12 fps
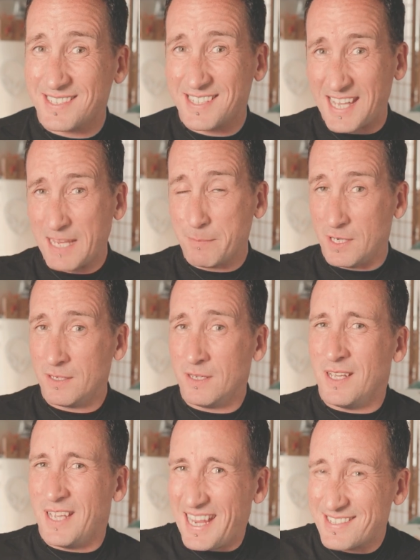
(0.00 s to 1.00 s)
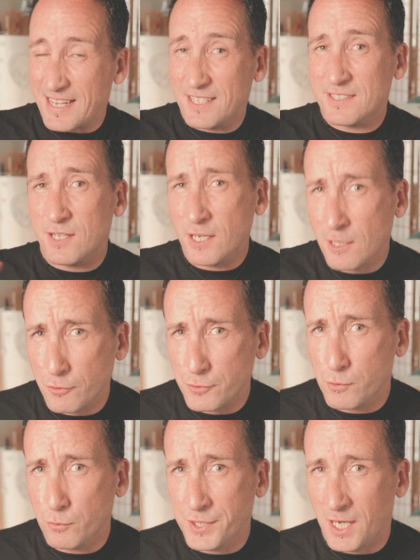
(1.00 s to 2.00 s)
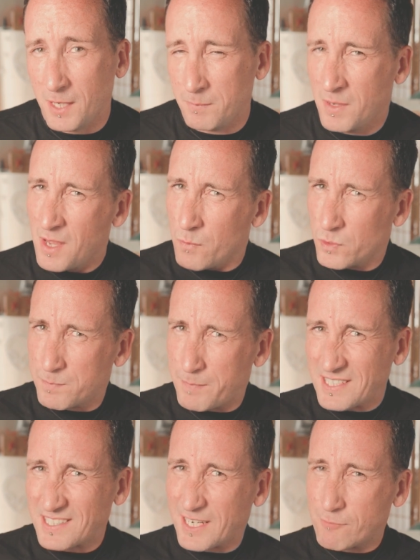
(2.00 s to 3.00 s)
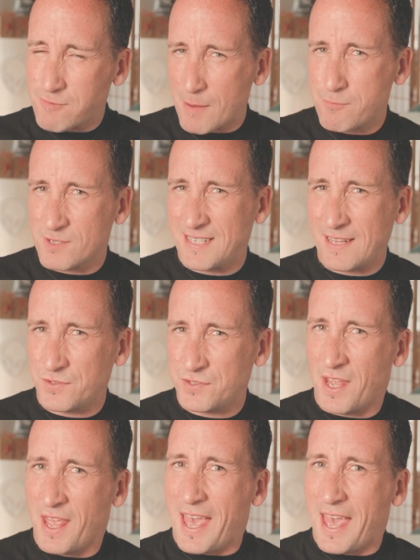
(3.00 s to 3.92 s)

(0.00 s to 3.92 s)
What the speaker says: schema is a psychological term which basically represents